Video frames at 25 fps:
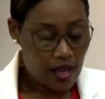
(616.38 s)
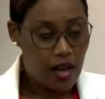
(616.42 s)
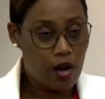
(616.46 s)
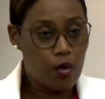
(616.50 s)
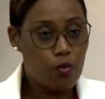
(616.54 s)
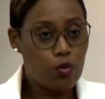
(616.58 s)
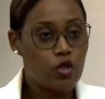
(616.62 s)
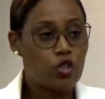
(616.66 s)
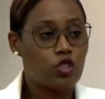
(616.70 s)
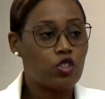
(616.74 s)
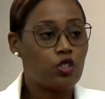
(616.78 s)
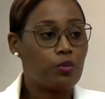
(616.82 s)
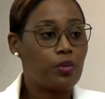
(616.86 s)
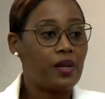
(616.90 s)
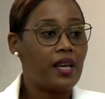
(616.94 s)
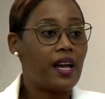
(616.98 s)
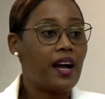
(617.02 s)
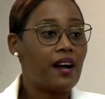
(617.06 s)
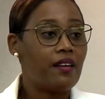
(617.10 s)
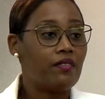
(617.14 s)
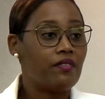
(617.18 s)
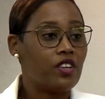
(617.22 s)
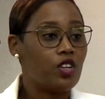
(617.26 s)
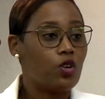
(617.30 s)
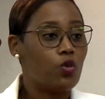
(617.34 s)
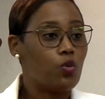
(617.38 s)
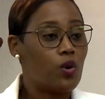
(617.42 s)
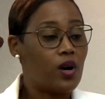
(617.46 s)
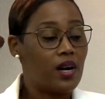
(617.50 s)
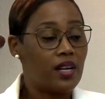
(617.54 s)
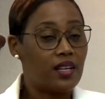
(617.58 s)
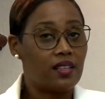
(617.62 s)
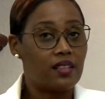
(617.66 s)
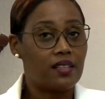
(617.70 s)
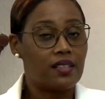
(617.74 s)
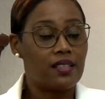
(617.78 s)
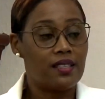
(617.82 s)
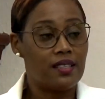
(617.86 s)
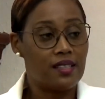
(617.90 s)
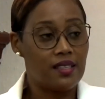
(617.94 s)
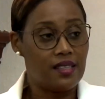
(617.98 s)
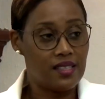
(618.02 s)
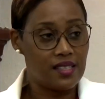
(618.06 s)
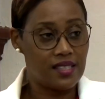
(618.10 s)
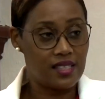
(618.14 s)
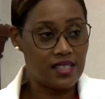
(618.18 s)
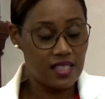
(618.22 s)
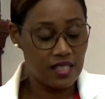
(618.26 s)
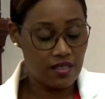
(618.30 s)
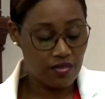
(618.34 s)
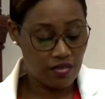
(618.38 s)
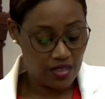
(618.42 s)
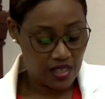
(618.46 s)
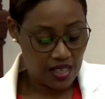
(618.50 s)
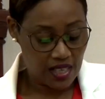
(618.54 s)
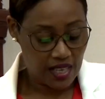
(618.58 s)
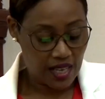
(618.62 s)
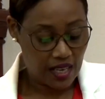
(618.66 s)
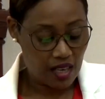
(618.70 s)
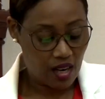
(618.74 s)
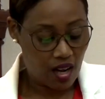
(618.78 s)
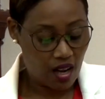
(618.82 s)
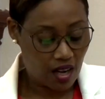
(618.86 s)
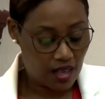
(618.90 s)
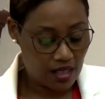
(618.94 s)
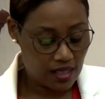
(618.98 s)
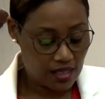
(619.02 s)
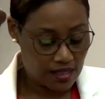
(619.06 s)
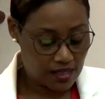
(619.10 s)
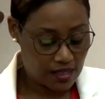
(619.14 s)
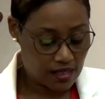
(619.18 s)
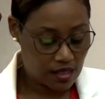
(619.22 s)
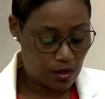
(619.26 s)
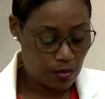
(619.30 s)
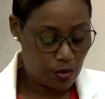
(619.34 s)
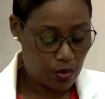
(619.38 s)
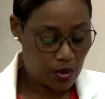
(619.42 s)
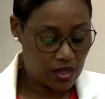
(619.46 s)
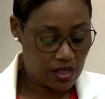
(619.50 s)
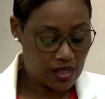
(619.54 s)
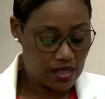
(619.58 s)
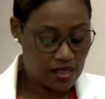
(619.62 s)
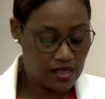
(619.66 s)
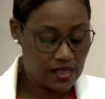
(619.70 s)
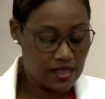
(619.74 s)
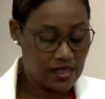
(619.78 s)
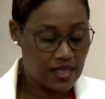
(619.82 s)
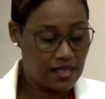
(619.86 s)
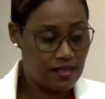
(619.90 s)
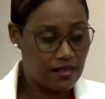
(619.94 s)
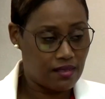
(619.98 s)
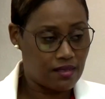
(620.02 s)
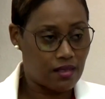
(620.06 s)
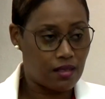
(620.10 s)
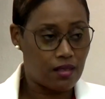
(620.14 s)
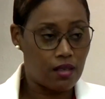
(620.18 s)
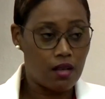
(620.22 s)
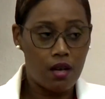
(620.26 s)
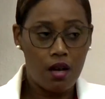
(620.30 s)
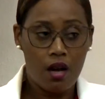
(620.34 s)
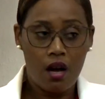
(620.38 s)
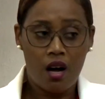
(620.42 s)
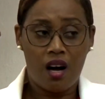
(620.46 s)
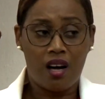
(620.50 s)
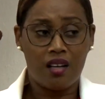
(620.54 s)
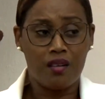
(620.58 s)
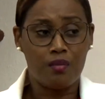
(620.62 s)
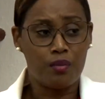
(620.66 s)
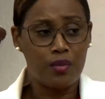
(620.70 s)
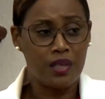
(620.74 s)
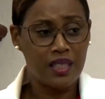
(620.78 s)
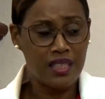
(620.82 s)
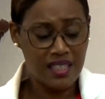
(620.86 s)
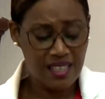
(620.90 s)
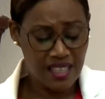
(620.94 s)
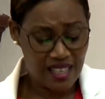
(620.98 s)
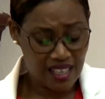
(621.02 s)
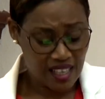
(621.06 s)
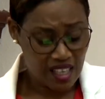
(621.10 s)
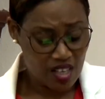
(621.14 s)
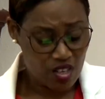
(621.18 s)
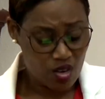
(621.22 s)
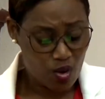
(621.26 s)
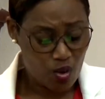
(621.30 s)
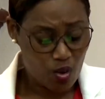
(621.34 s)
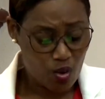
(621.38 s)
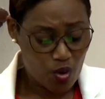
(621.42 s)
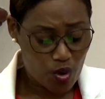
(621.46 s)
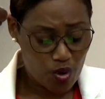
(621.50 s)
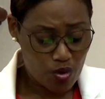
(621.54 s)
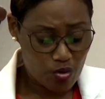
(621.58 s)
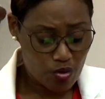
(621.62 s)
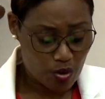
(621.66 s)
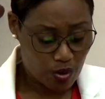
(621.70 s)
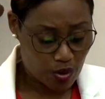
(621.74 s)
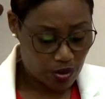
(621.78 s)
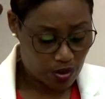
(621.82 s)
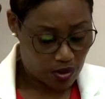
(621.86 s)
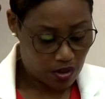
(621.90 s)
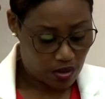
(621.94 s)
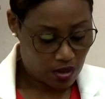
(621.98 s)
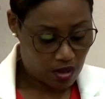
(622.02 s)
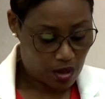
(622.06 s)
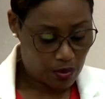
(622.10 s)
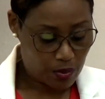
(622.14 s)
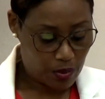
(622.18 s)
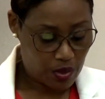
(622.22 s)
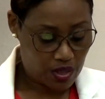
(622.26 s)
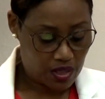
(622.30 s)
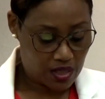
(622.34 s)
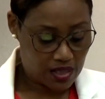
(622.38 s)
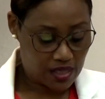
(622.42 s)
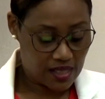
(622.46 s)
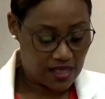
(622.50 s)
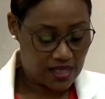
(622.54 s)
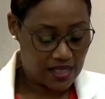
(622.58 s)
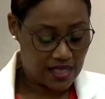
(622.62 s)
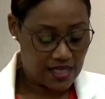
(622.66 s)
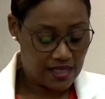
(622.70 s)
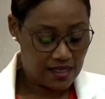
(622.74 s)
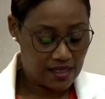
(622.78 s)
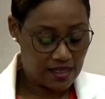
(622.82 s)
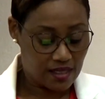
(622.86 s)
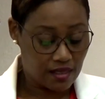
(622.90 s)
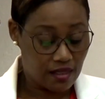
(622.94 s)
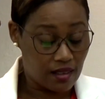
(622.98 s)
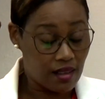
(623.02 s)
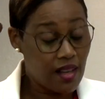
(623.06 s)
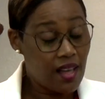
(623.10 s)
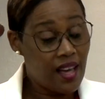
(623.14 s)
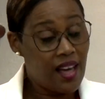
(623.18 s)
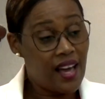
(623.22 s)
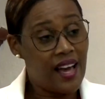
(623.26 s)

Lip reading: and we should be having one this evening at Otley's Community Centre, on Monday in Old World Community Centre.